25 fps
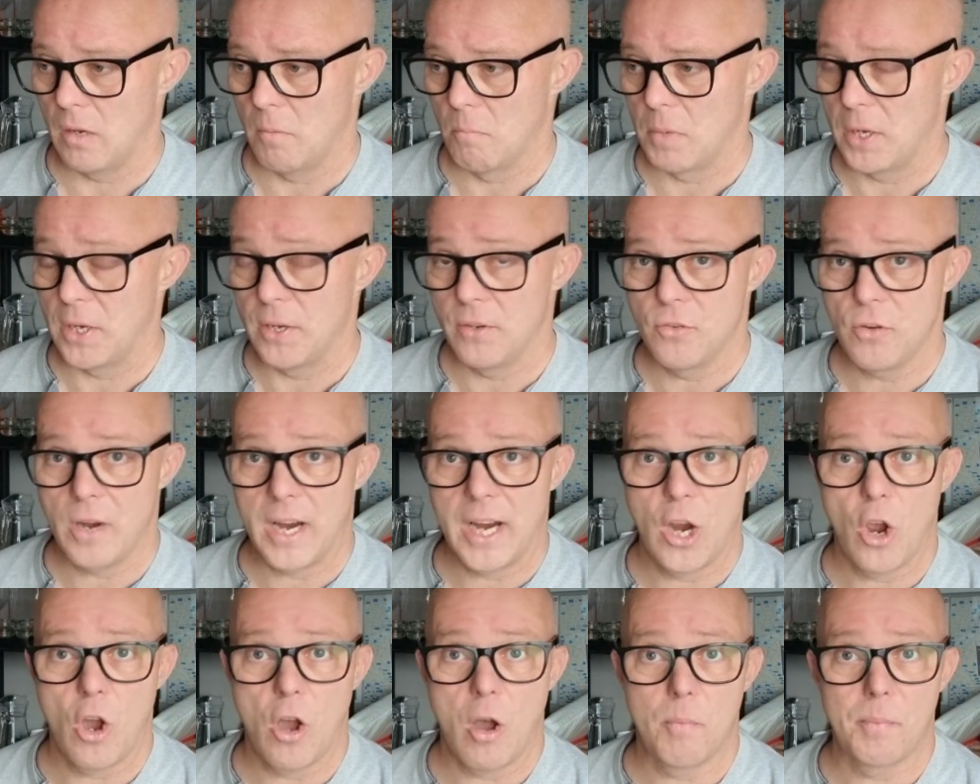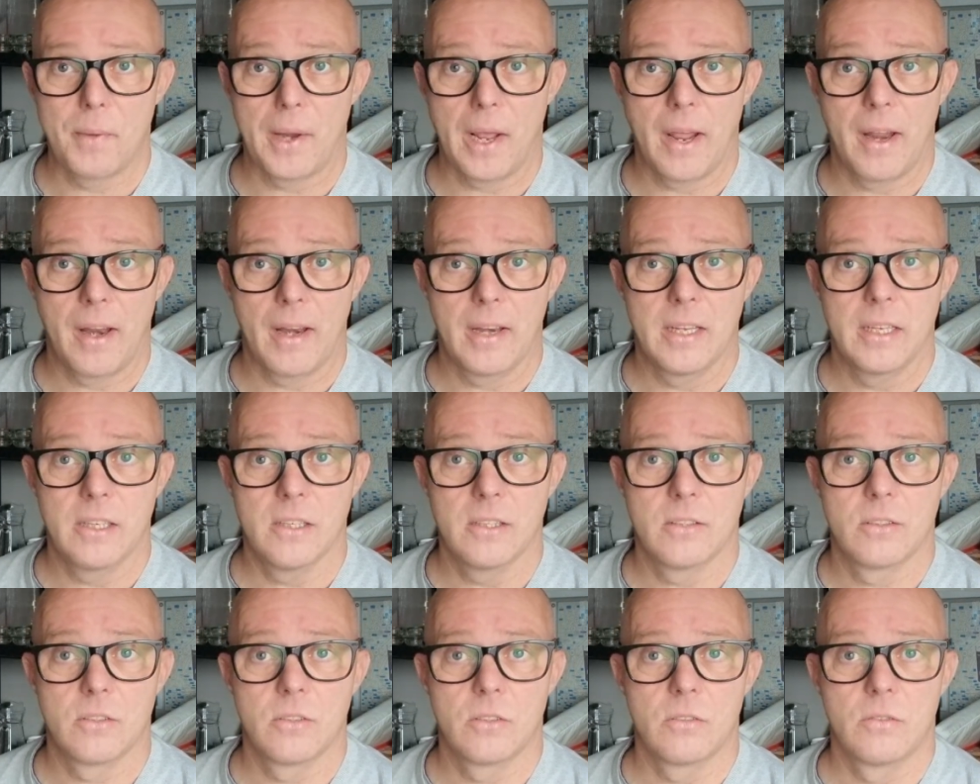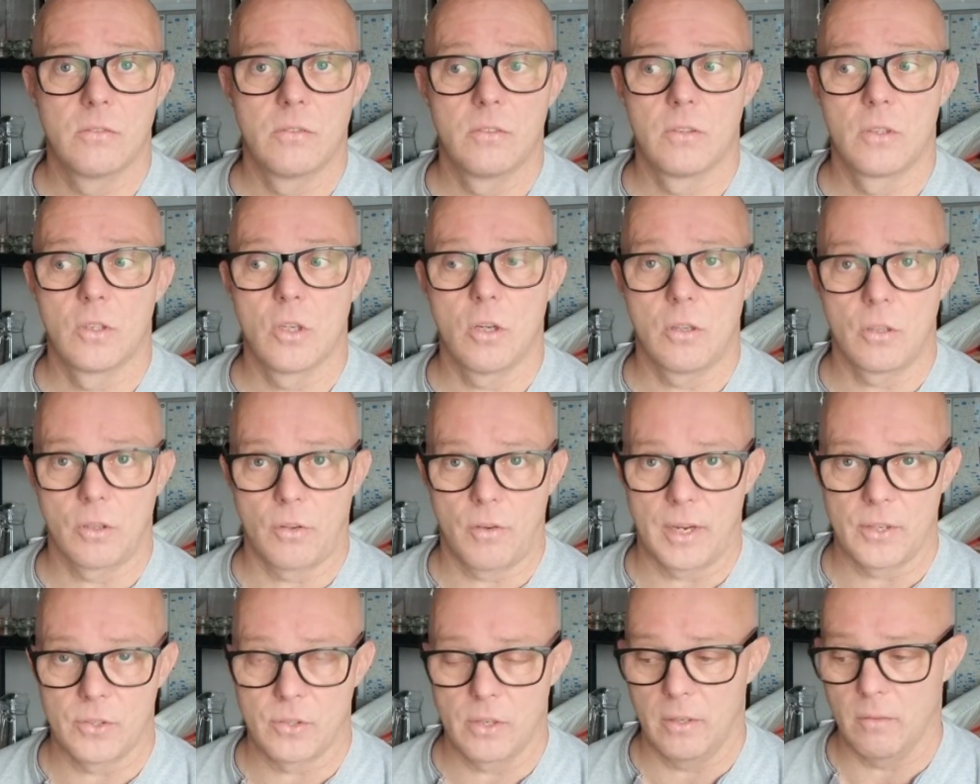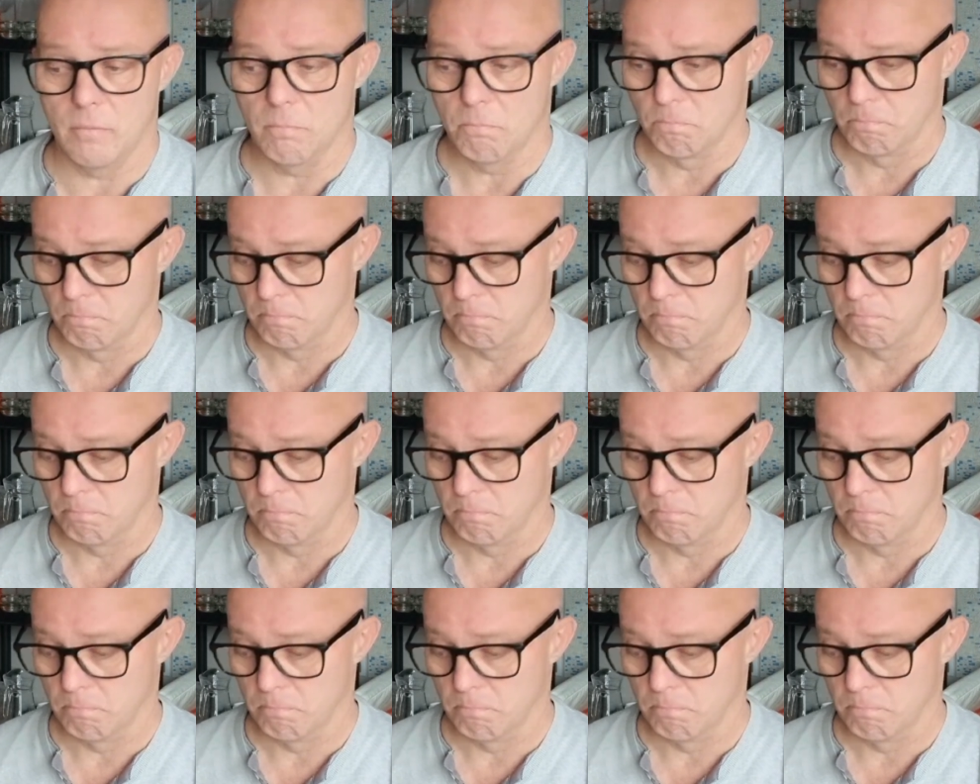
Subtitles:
been dry hopped and is cold crashing.